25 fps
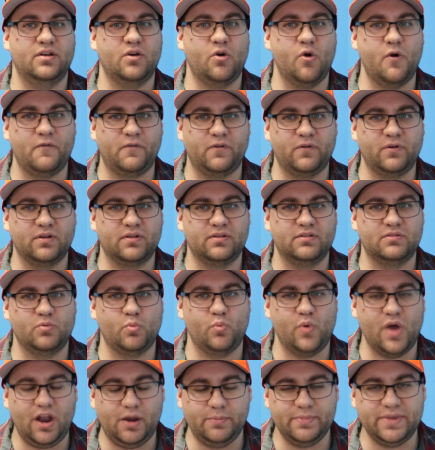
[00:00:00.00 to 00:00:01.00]

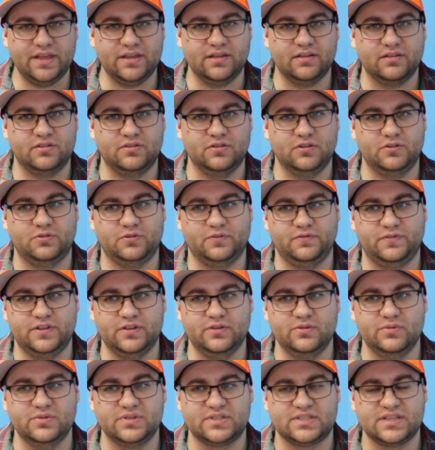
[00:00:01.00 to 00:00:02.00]
overwhelming good
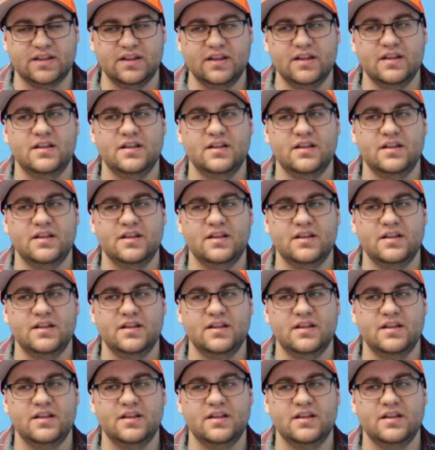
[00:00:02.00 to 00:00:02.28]
reviews.